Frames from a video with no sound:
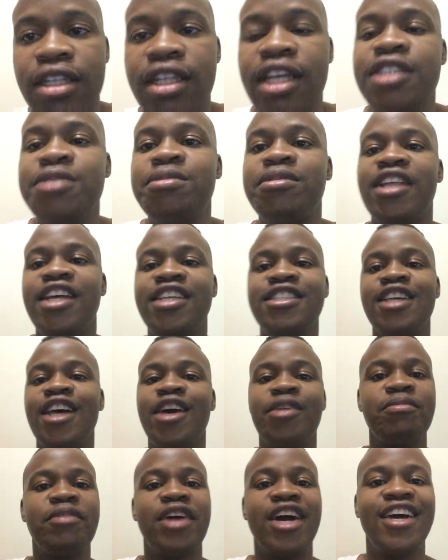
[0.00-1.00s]
That's
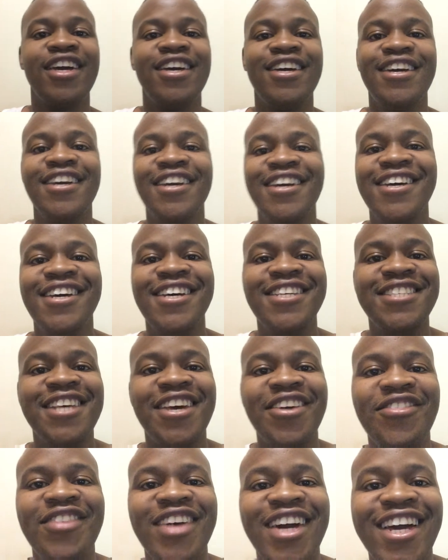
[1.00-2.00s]
like my
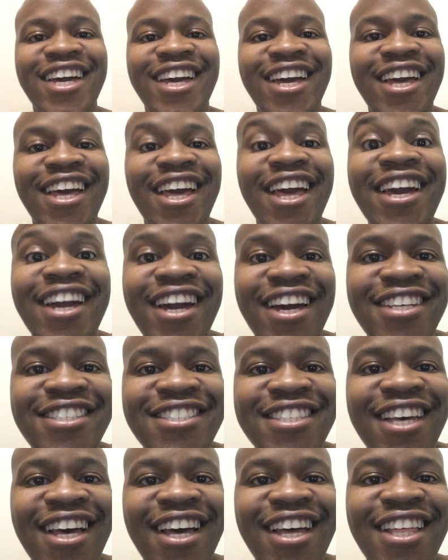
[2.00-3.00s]
hey
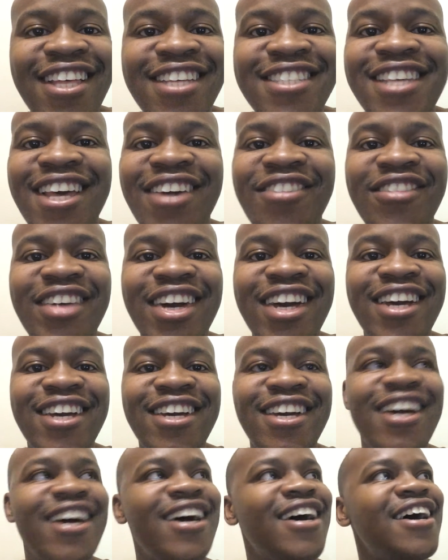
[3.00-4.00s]
guys, that's like
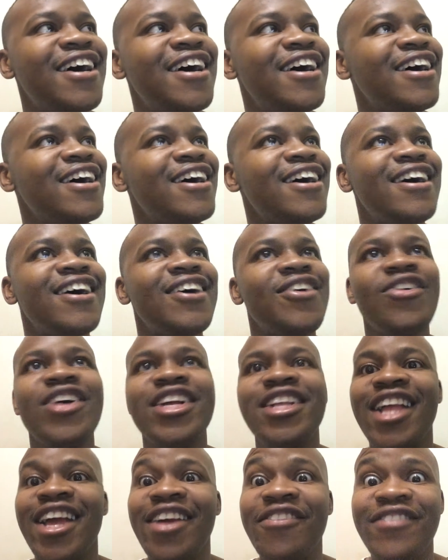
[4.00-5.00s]
my
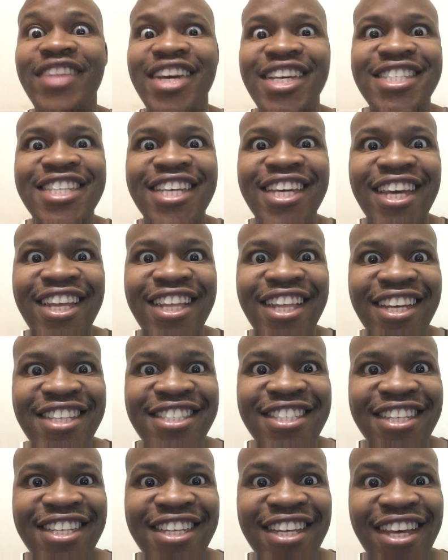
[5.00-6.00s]
what, like Mexican
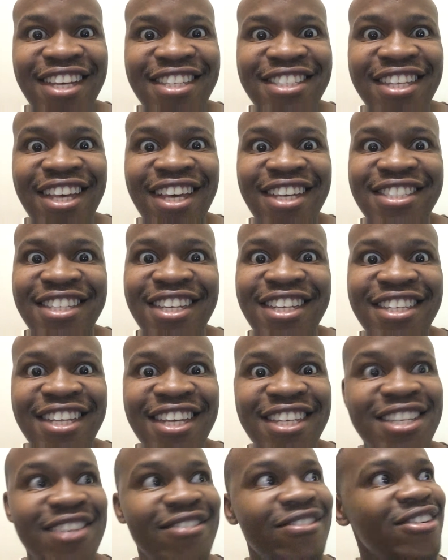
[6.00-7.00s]
accent,
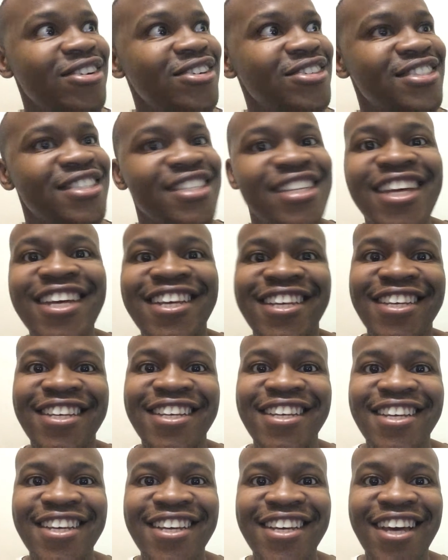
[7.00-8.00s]
I suppose. Like,
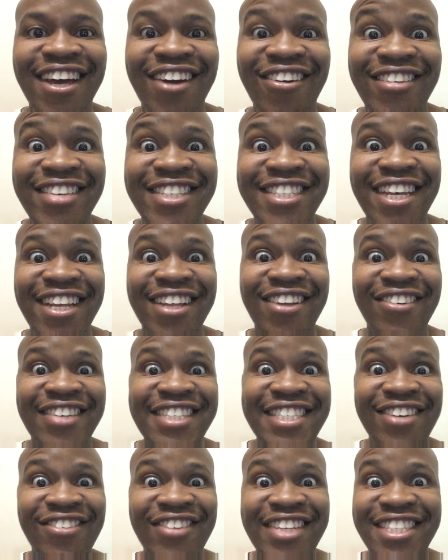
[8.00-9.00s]
how was that? How
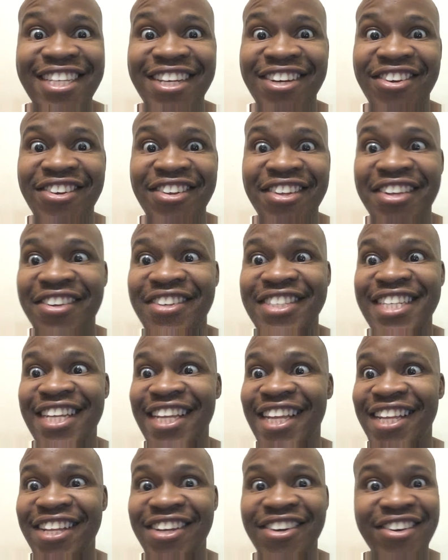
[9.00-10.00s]
was that? Was that good? Was
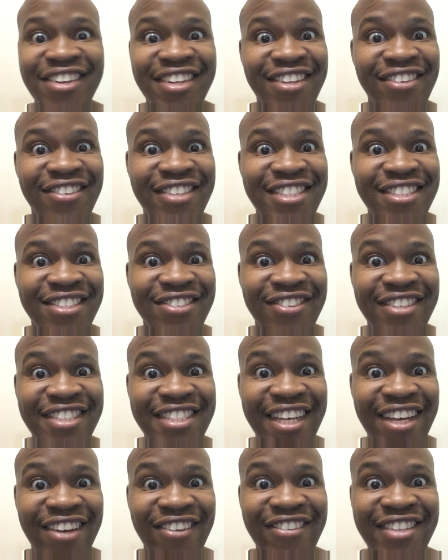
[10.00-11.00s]
it any good? Was
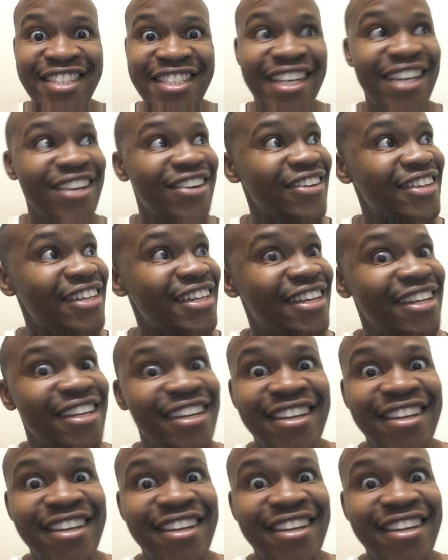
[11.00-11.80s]
that good?